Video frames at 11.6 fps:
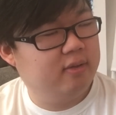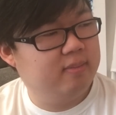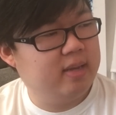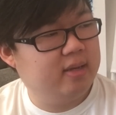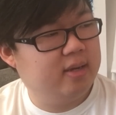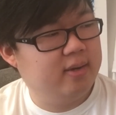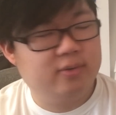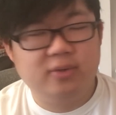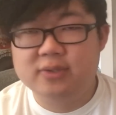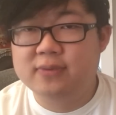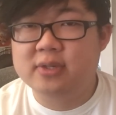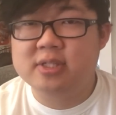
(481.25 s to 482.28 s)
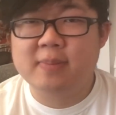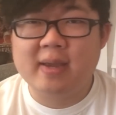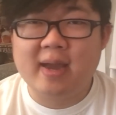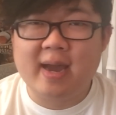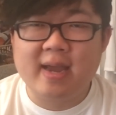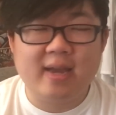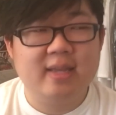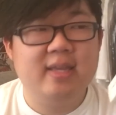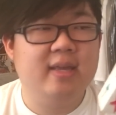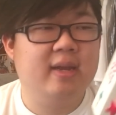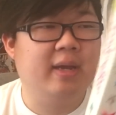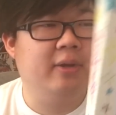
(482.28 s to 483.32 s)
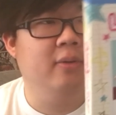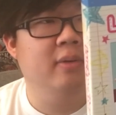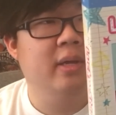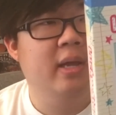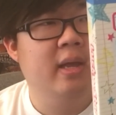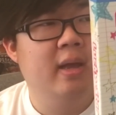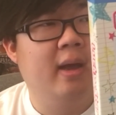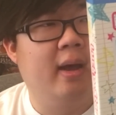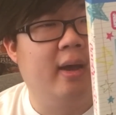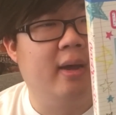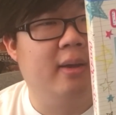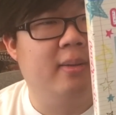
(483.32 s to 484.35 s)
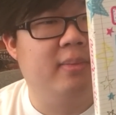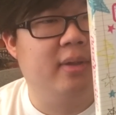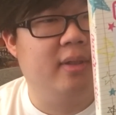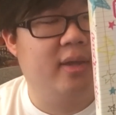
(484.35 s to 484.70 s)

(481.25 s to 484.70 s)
the main character is voiced by Aya Hirano. Um, but